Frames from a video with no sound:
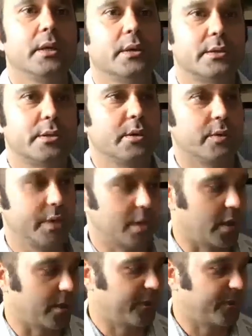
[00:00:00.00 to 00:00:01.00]
So there
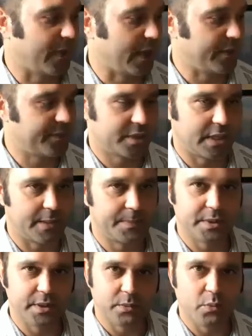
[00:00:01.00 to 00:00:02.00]
are 5 shapes
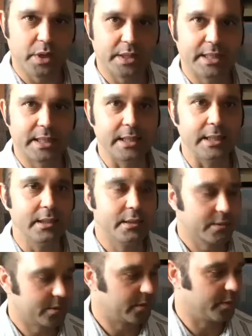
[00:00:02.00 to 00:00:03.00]
in one key.
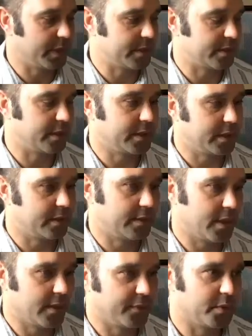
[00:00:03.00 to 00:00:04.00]
So basically,
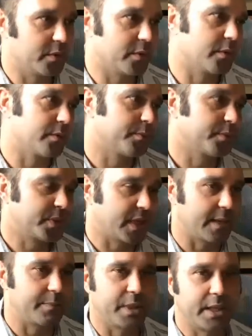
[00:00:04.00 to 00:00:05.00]
if you're,
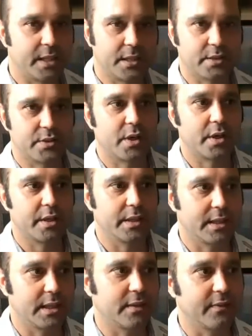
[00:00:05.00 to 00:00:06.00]
say, playing in a song in the
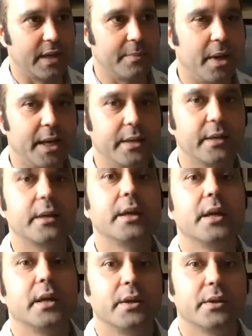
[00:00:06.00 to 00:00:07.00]
key of A minor,
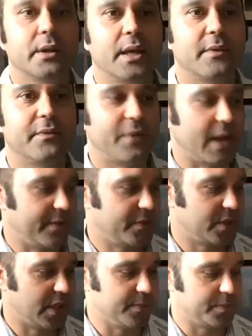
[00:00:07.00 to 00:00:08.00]
you're going to have 5
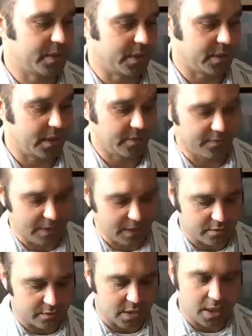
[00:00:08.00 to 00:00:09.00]
shapes that kind of
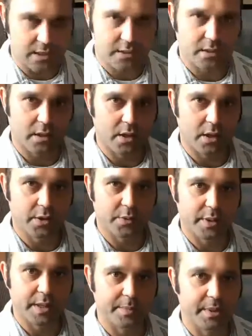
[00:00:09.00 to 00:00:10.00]
interlock all the
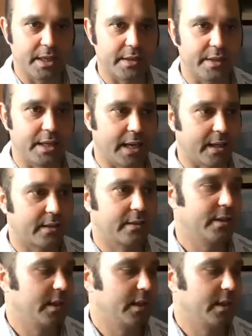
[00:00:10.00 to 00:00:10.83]
way up and down the neck.